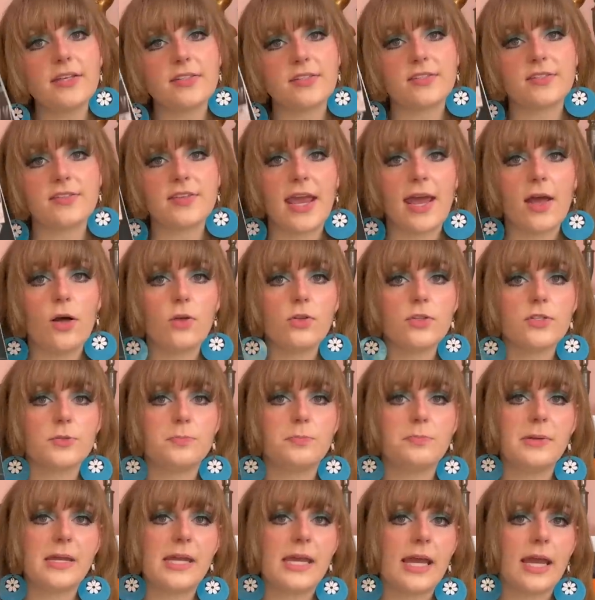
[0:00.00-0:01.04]
sales
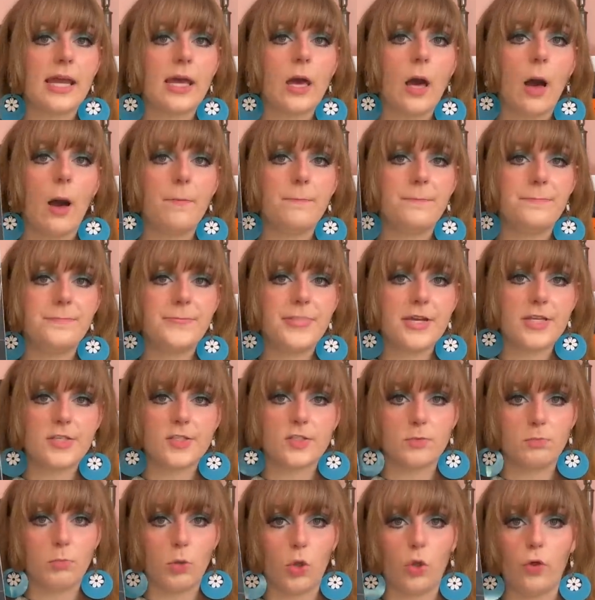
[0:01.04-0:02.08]
being
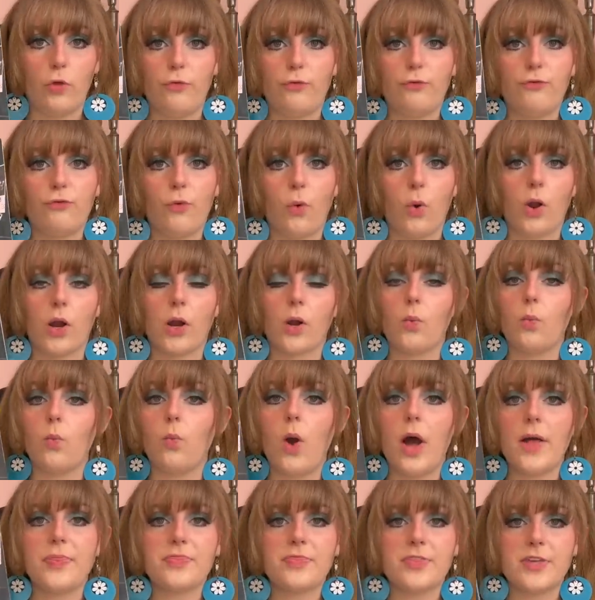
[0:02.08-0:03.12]
abysmal for
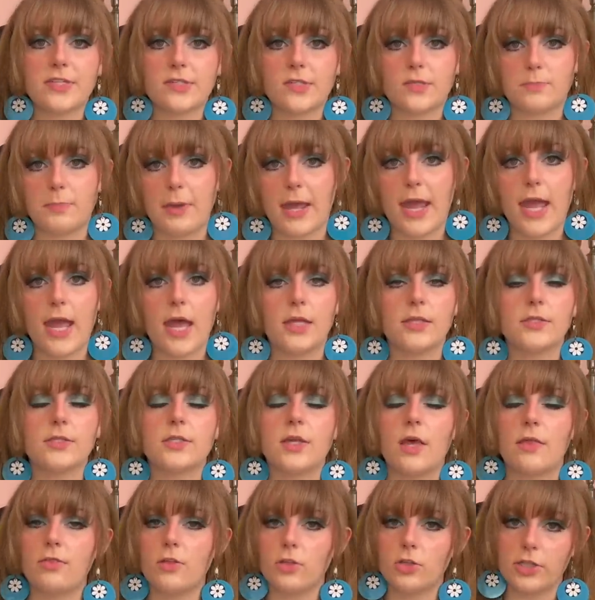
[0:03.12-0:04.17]
what this band
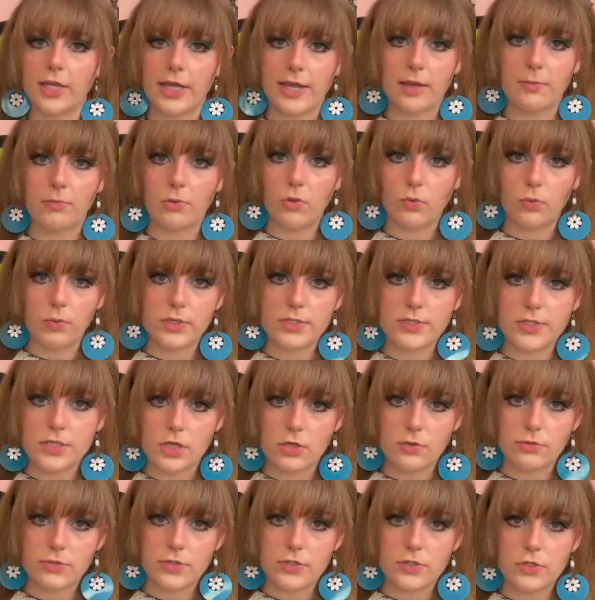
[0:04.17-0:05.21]
and the label was
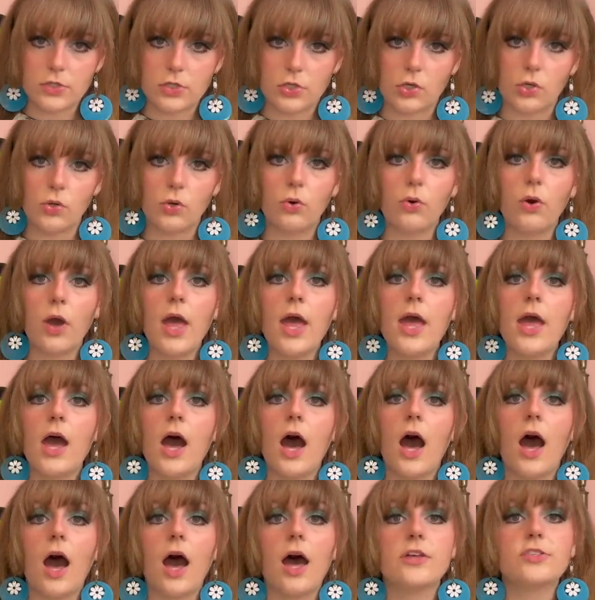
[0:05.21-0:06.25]
used to,
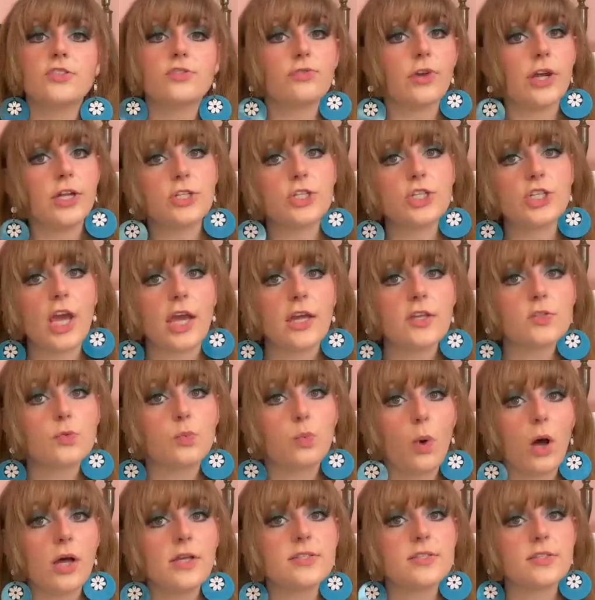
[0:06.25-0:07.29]
Strange Days
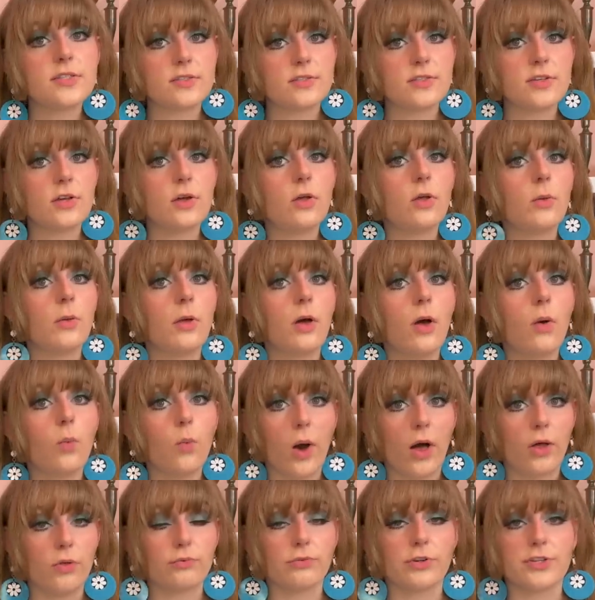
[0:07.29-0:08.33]
was still
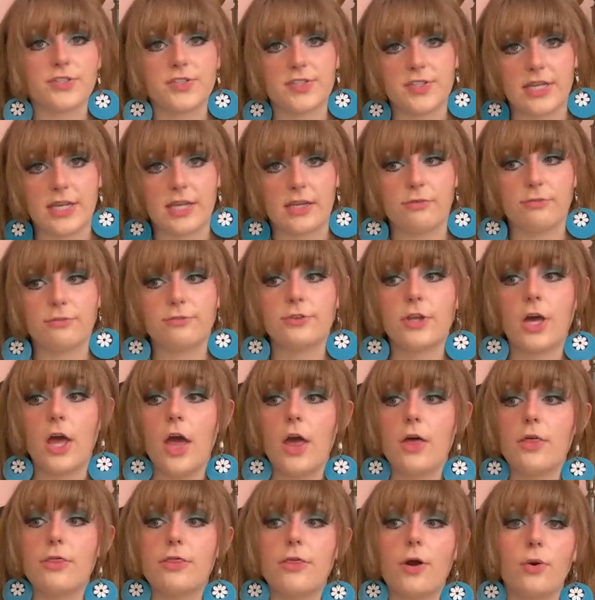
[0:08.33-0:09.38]
well-received,
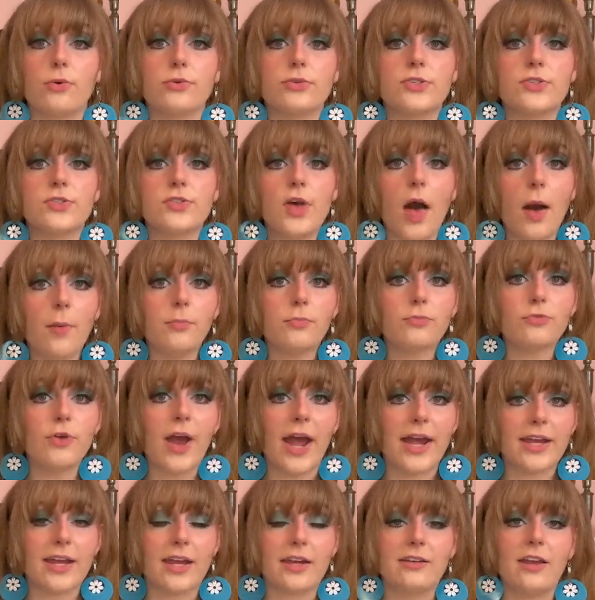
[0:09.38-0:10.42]
though some
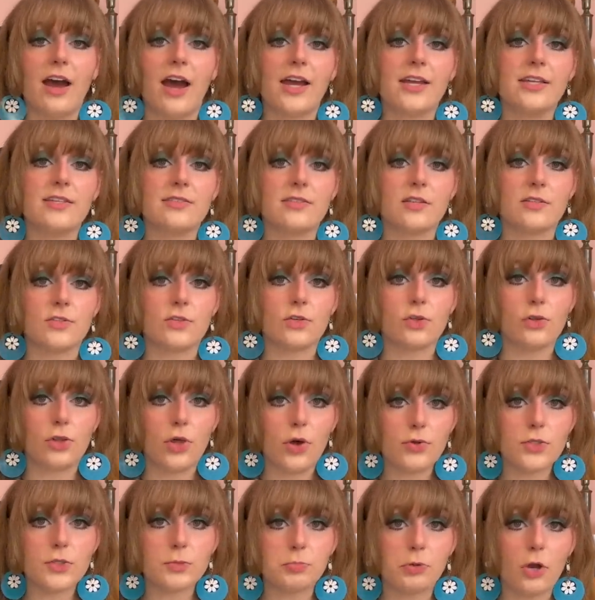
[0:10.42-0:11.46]
recognized its
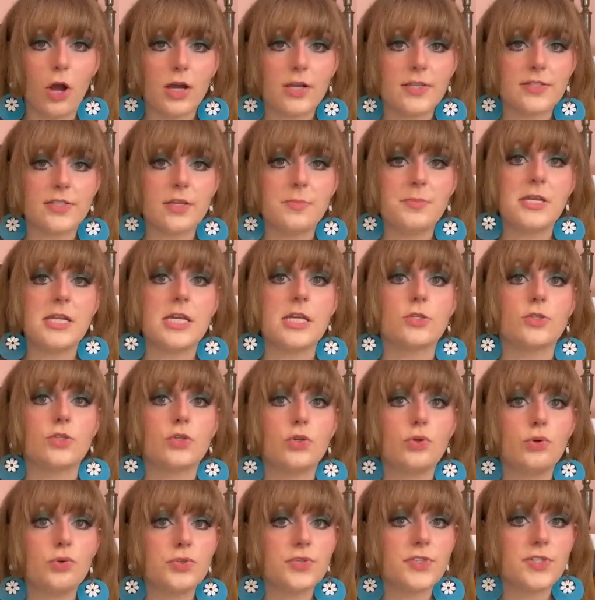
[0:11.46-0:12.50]
close proximity
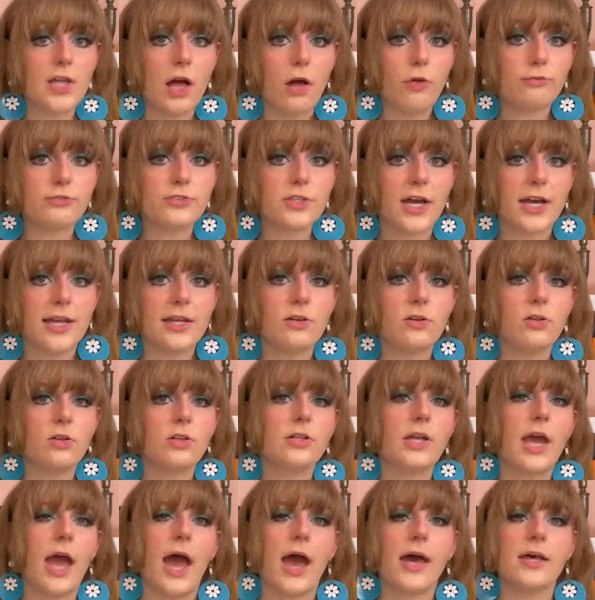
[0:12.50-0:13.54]
to
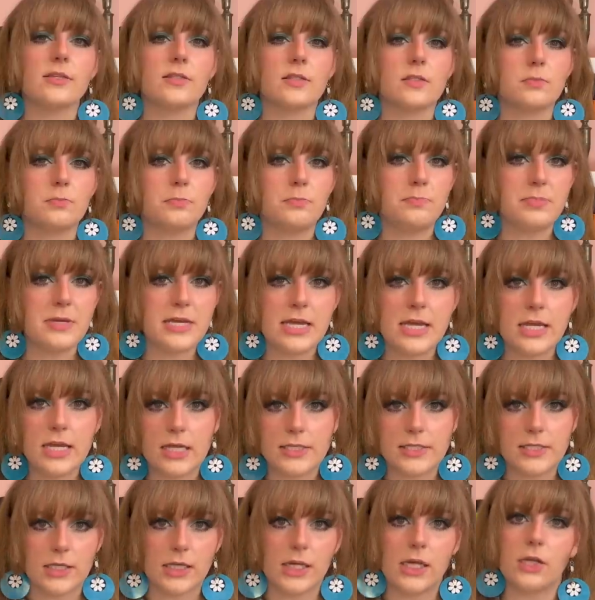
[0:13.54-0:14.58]
self-titled as being
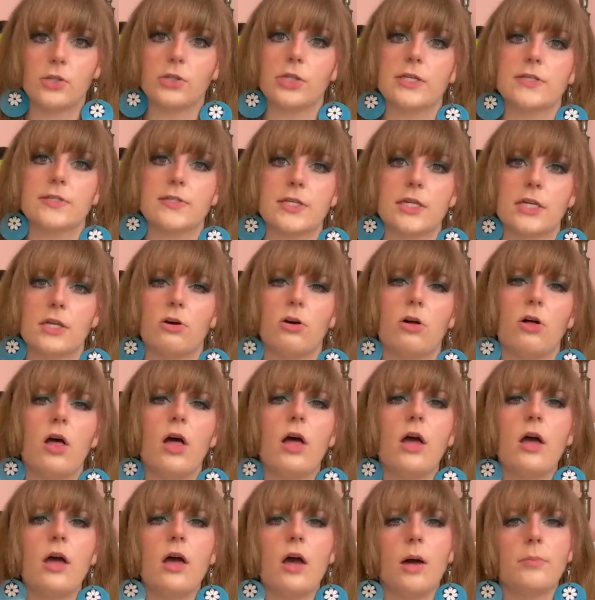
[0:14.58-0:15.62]
its Achilles heel.
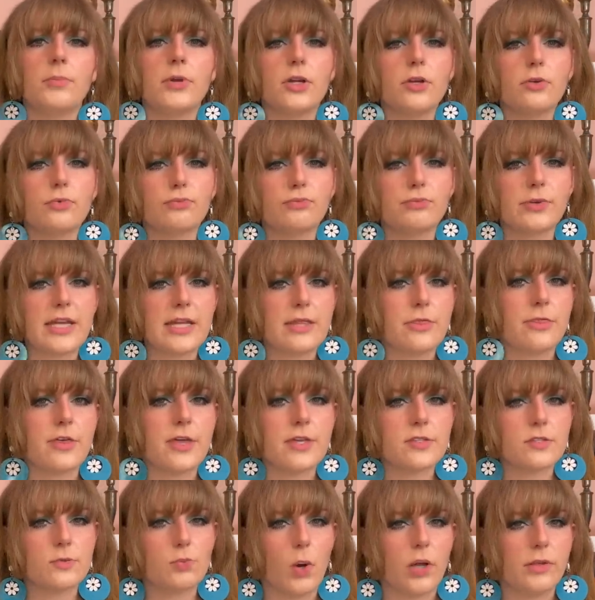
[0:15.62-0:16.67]
I'm gonna read
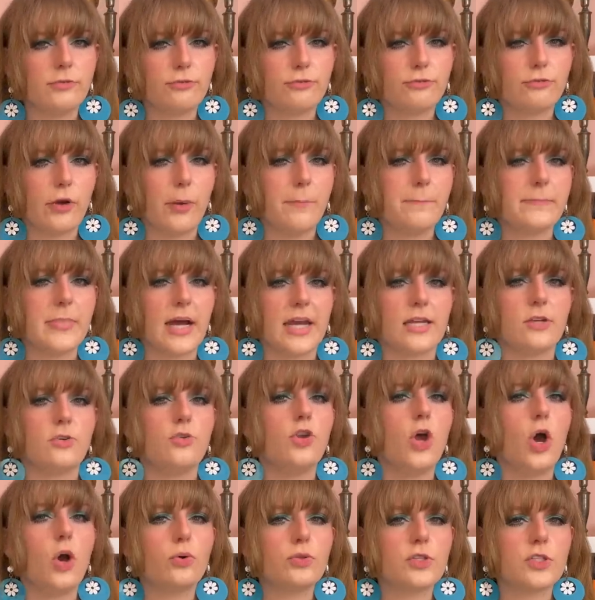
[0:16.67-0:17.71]
this one from my
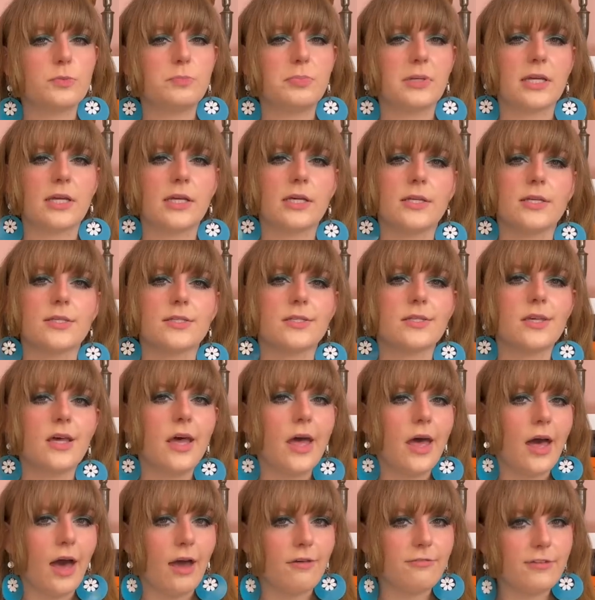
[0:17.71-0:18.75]
notes because
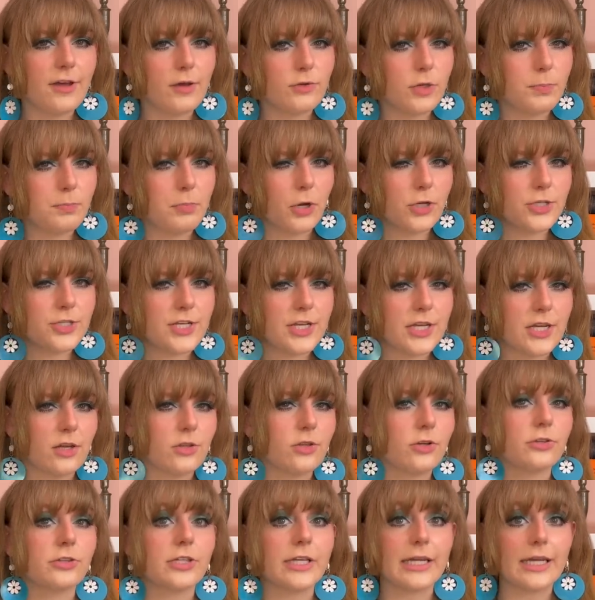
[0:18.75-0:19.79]
I found it
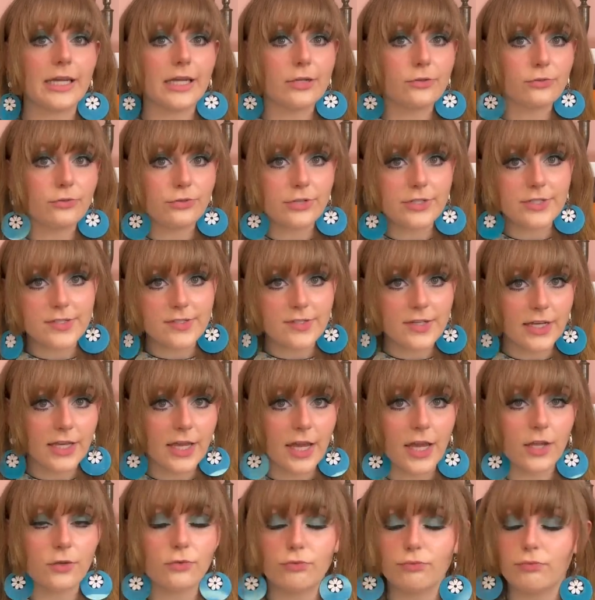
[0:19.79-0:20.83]
particularly interesting
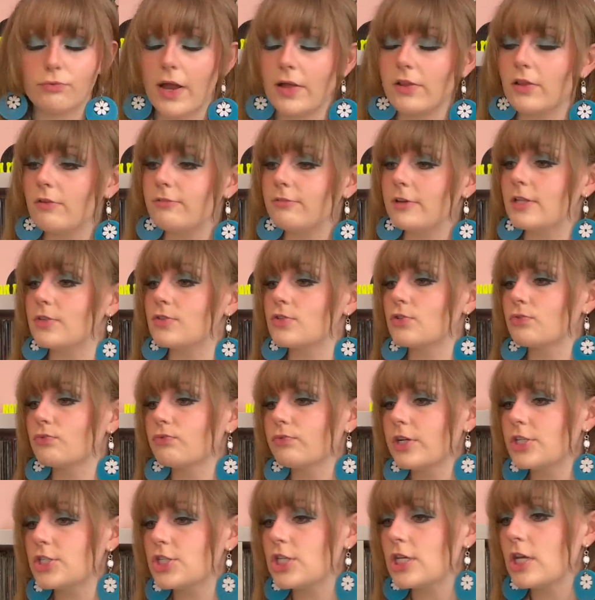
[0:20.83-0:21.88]
and relevant.
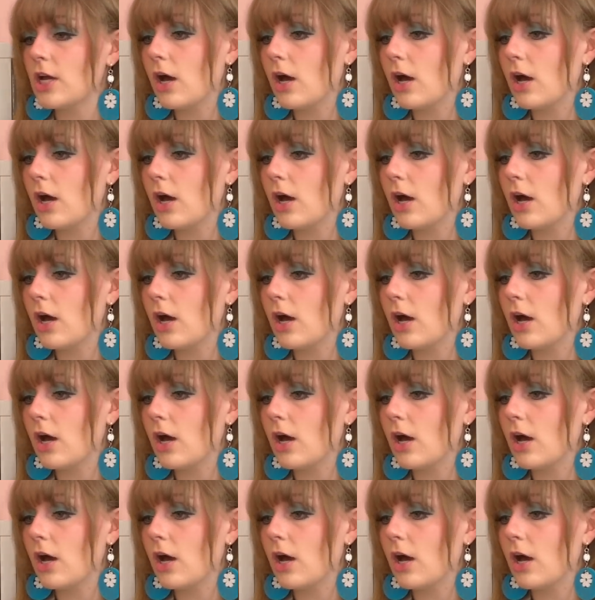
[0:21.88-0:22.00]
Richie